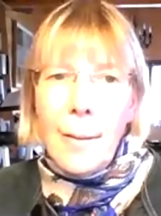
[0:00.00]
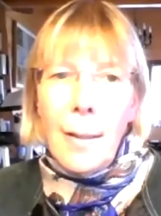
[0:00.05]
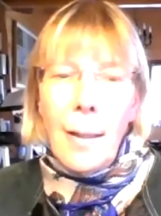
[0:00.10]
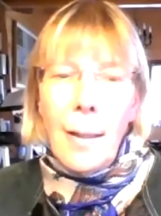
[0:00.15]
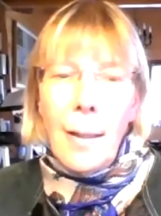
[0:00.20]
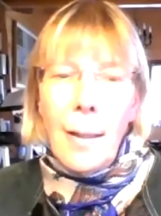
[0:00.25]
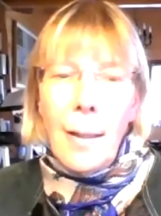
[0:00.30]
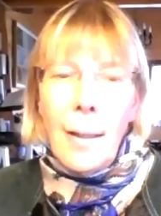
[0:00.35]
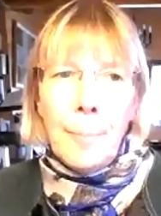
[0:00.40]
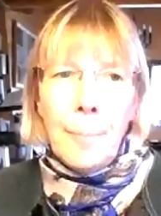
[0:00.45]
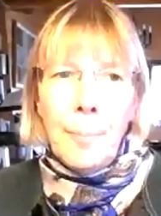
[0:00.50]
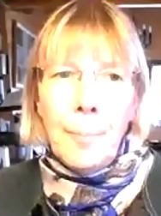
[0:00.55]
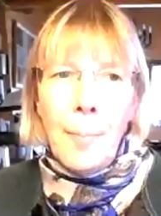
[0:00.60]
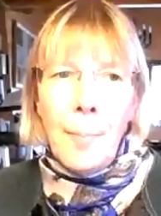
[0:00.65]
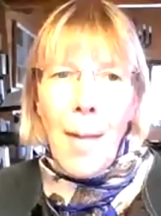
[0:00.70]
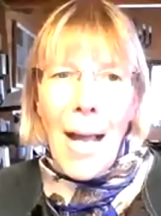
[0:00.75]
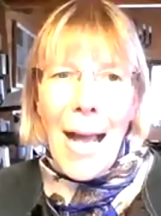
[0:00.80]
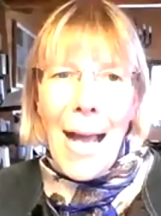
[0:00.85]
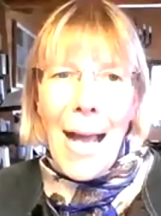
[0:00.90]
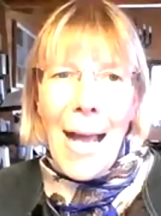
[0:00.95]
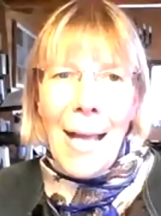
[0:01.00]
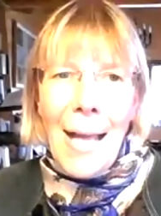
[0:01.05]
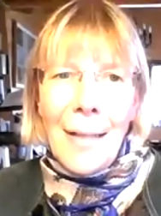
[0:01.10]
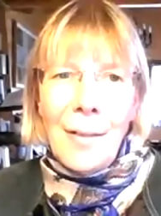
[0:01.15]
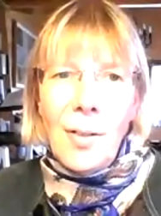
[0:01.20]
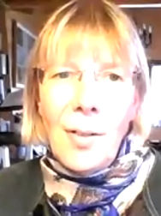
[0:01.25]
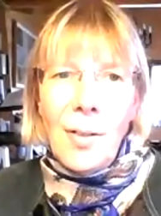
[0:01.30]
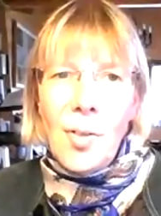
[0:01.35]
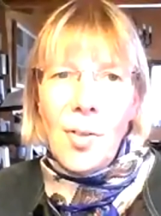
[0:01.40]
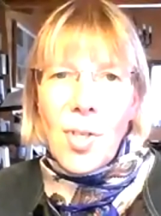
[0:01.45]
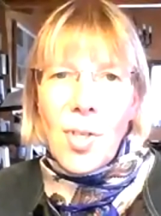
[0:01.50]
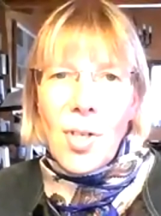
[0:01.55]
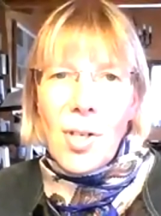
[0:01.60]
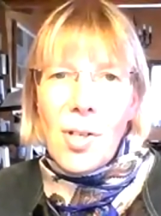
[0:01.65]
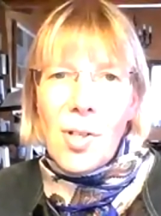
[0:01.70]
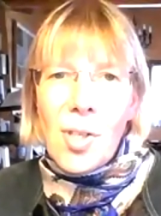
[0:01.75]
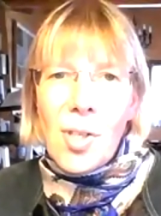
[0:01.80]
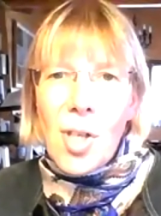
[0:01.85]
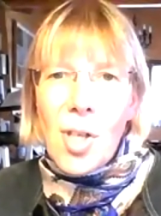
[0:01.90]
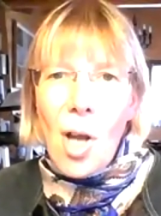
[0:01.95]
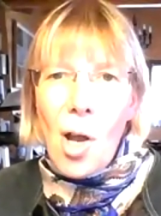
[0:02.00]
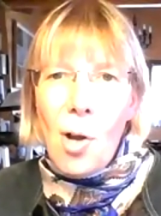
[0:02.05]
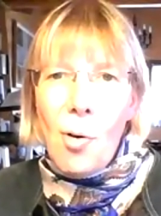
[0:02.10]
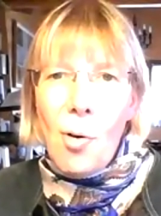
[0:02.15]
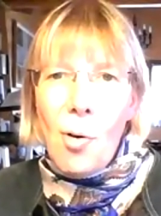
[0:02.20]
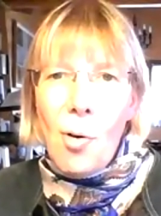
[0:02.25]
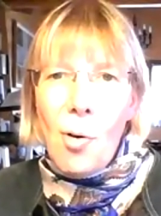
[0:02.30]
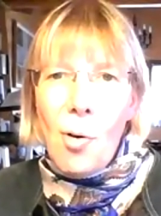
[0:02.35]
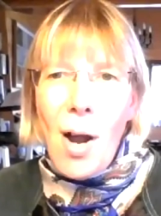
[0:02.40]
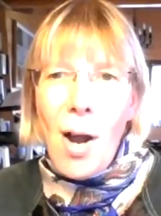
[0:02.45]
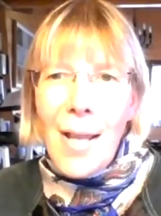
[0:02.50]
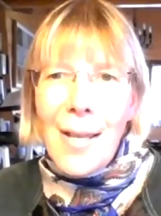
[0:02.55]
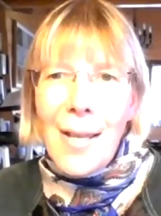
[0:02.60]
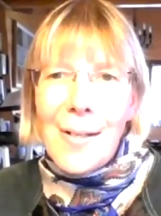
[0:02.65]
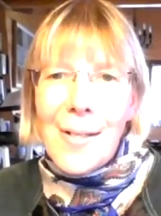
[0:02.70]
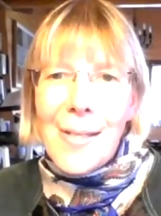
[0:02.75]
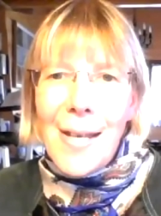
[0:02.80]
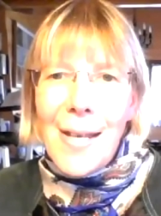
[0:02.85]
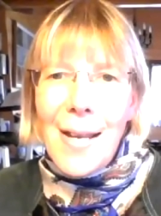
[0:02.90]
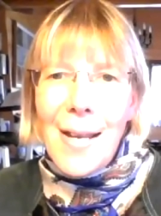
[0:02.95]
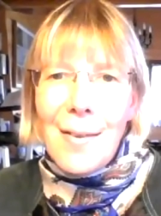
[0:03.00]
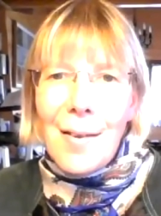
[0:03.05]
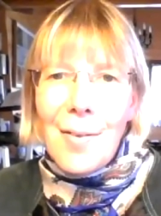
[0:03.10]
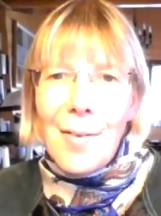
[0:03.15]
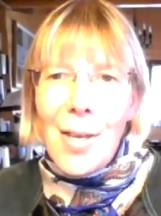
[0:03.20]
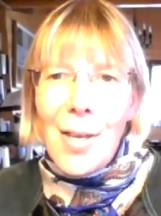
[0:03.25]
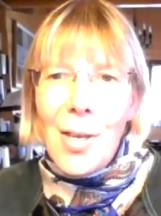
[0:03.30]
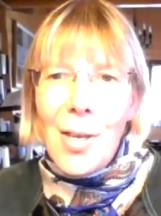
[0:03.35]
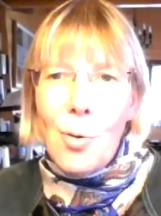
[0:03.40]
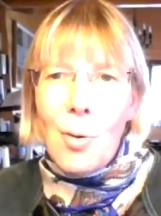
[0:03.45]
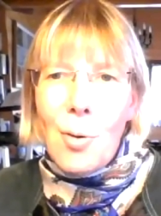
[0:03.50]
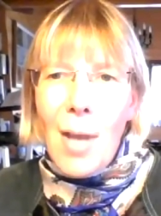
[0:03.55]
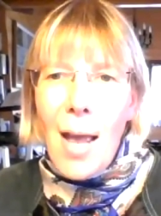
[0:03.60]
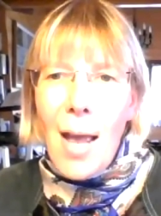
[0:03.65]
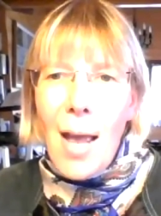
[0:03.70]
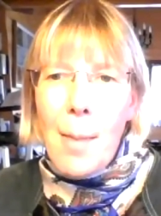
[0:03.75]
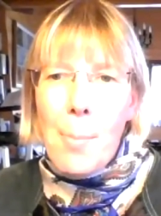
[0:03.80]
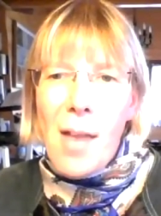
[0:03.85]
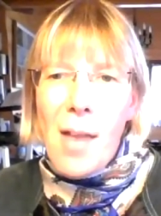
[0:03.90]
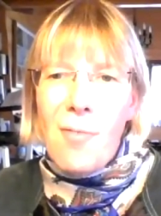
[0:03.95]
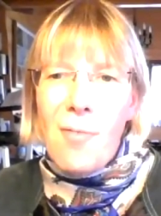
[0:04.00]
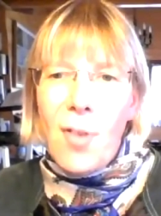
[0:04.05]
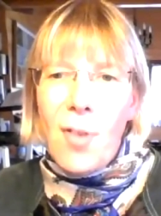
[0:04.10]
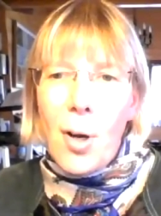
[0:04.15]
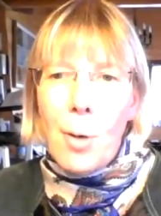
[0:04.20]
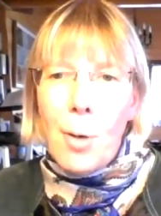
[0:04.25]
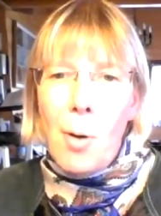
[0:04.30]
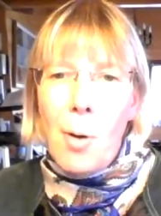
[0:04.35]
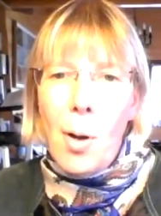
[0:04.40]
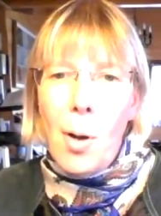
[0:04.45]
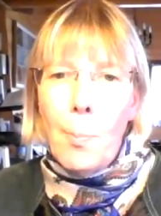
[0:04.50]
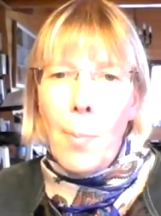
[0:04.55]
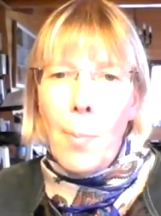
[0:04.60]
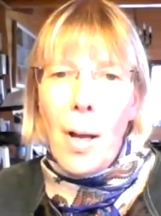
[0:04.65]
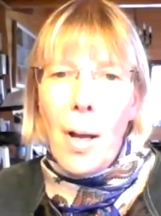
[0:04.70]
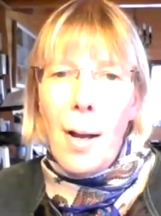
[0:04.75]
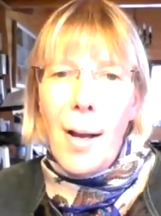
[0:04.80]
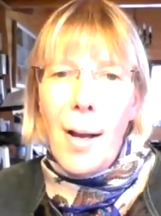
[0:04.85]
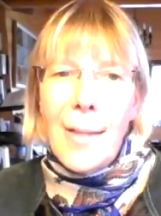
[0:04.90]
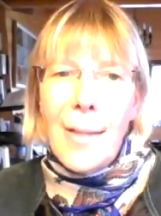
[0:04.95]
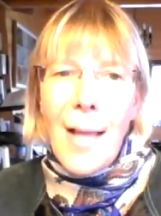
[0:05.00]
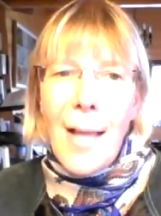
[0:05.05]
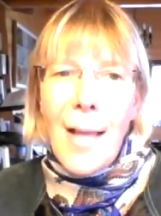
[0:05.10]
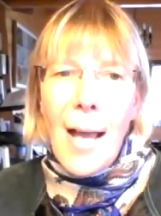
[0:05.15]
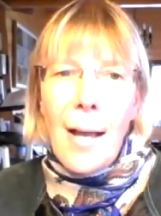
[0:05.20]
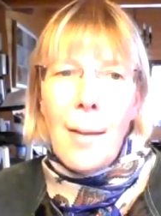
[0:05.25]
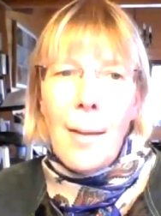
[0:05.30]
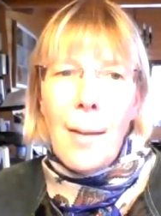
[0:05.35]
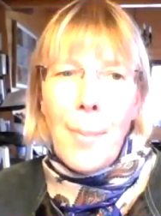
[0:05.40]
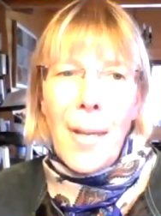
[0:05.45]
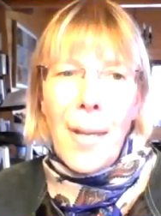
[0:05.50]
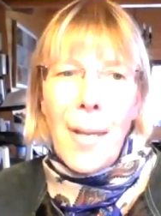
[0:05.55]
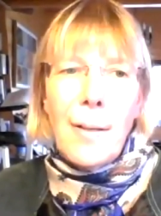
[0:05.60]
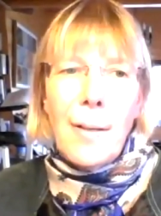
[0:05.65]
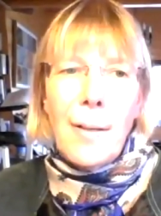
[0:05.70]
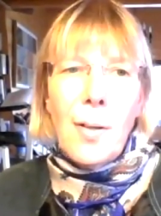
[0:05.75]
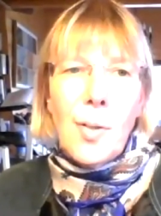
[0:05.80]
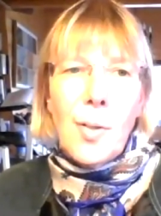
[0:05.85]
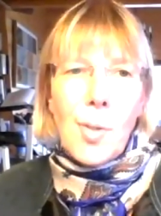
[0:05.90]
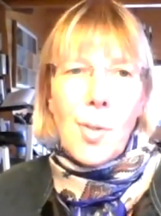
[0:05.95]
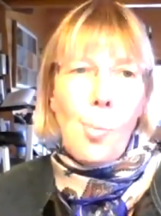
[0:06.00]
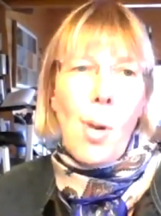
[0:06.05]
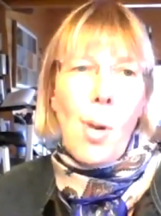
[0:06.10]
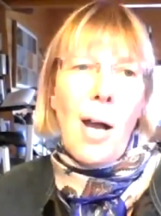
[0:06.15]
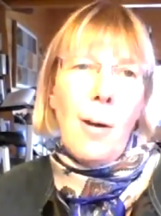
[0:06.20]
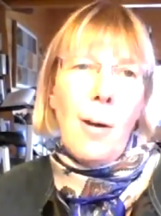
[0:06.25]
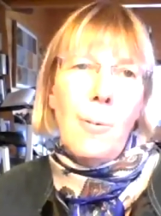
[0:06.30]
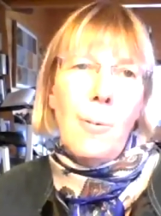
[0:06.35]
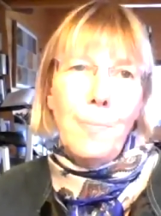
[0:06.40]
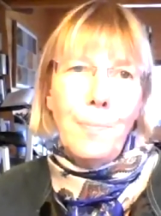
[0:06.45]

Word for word: Um, and so I can see that the UK may follow on behind that a bit as well.